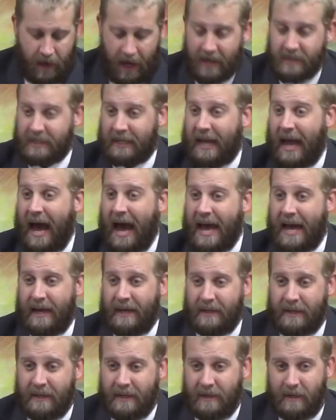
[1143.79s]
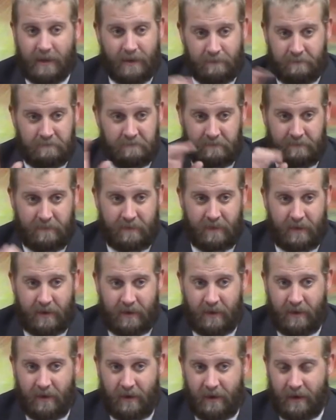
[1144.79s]
Hezekiah,
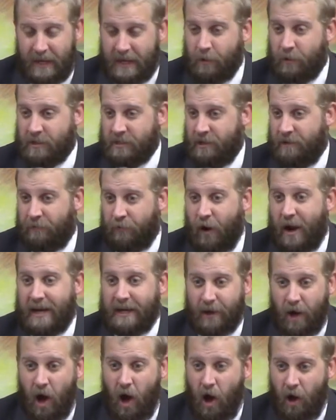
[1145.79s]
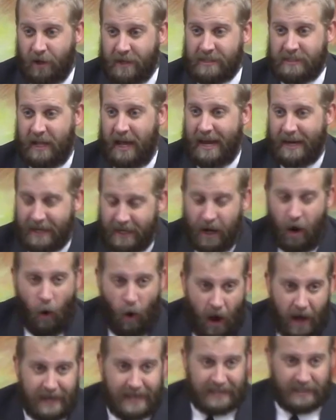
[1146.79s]
he wasn't afraid at all. He's like, you know
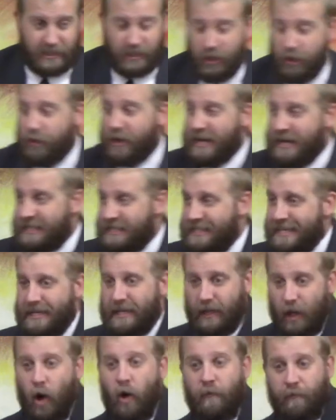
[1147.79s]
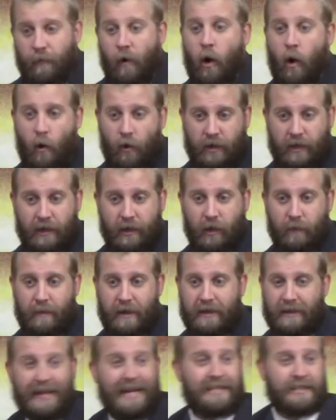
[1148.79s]
what? It's too easy to go forward a little
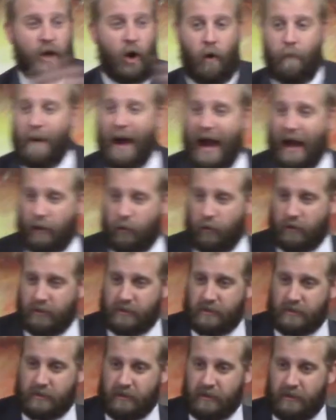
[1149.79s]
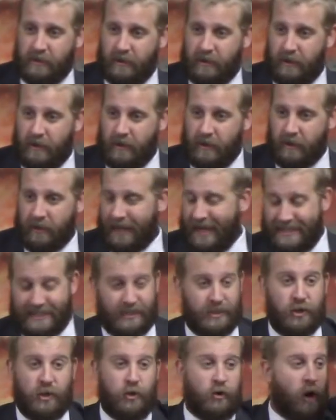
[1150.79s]
bit. Let's go backwards. Let's
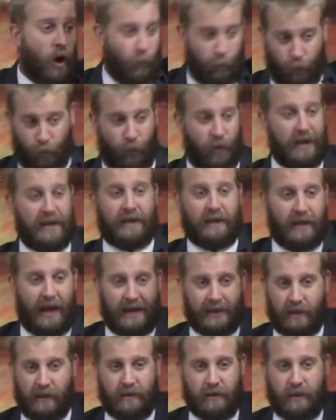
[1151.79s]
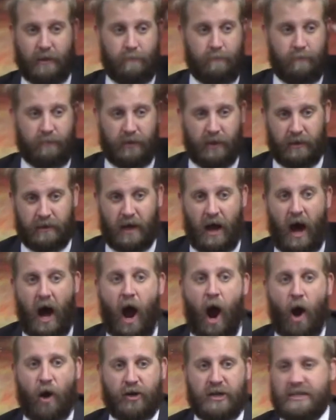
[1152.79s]
do a real, like the, the, the, the
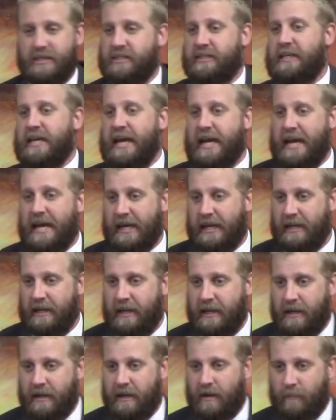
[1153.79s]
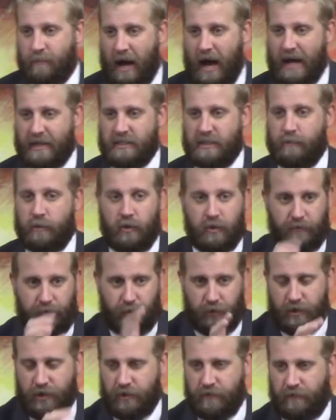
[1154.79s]
hardest thing possible
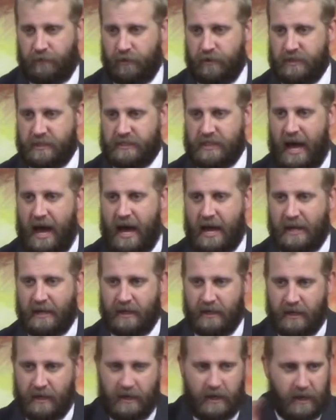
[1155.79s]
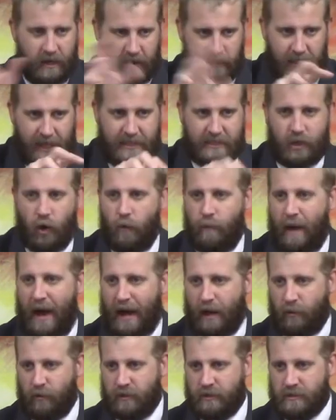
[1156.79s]
for, your, for the sign. Let's go
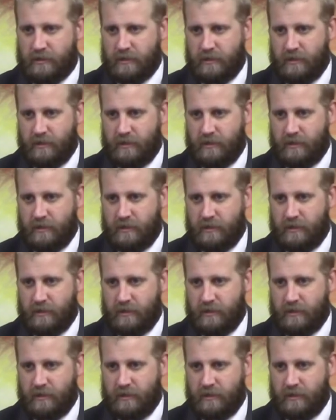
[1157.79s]
backwards.